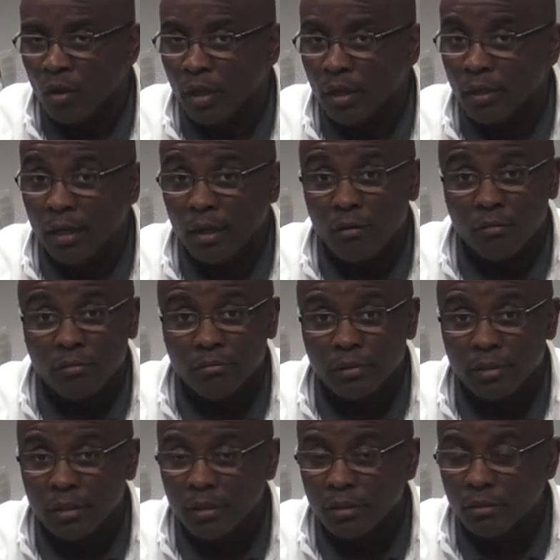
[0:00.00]
No,
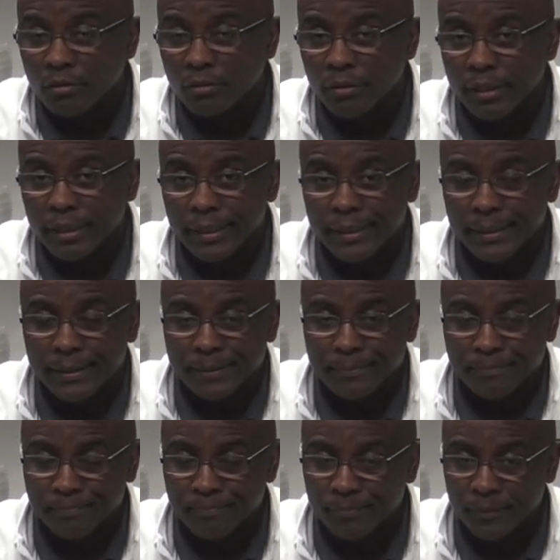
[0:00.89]

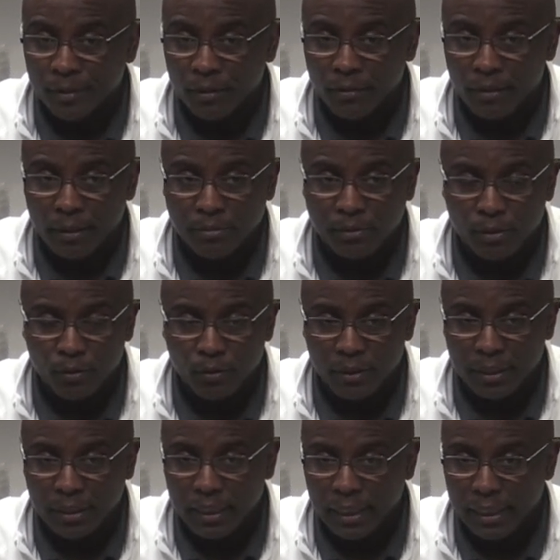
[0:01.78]

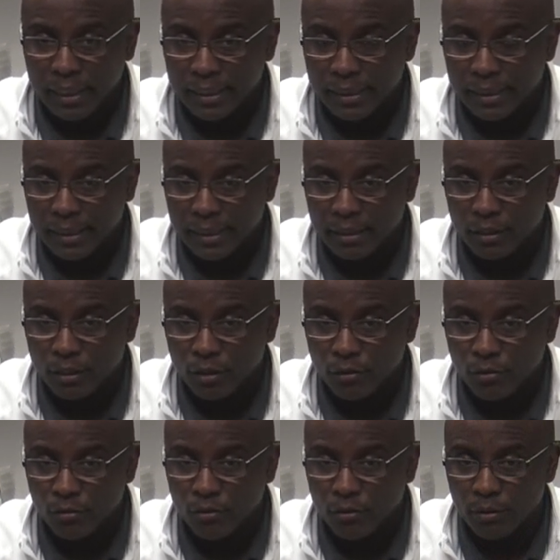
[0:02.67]
absolutely not.
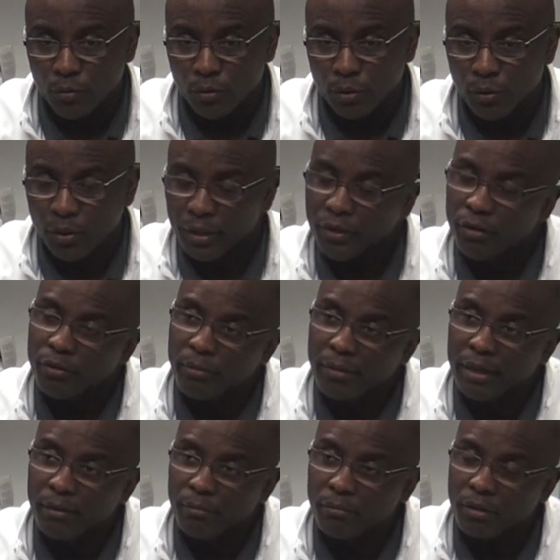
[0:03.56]
When you hear
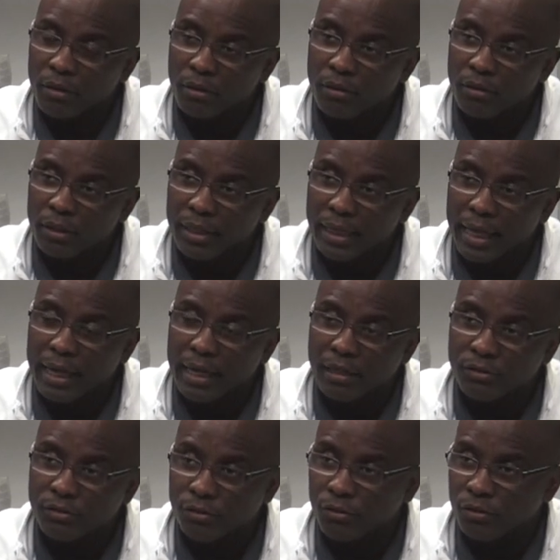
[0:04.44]
about
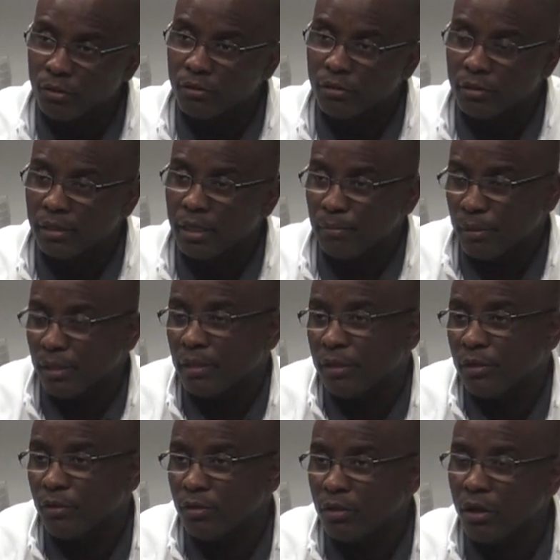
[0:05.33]
gangs, you
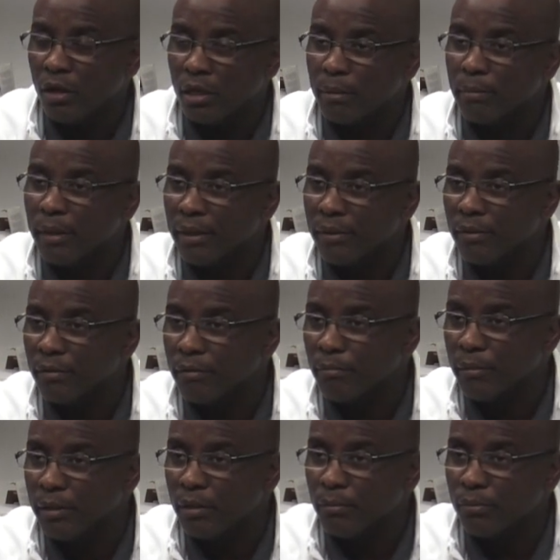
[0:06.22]
typically you're talking about
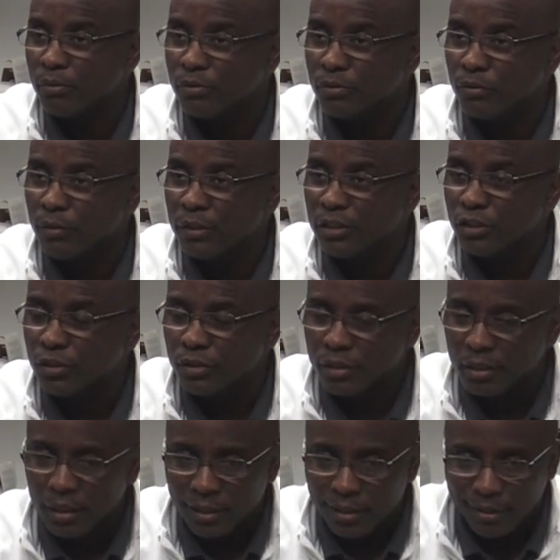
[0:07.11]
the male
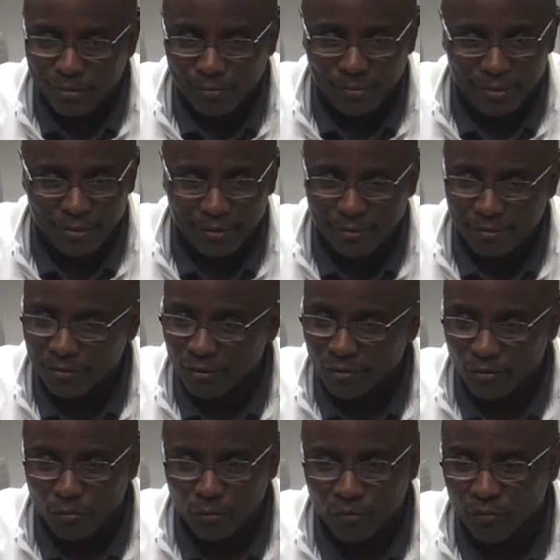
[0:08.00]
persuasion, but
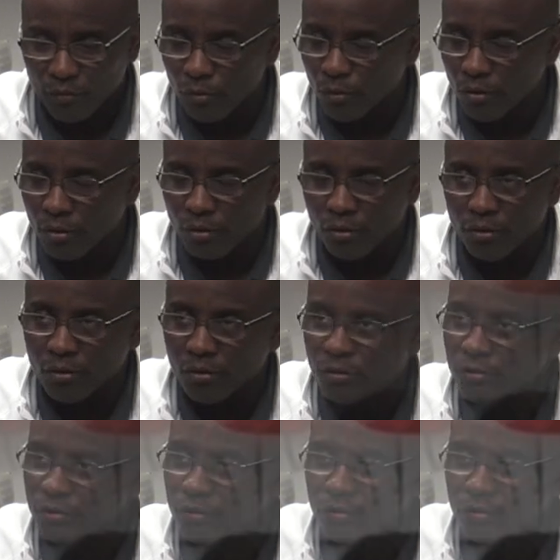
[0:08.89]
no, girls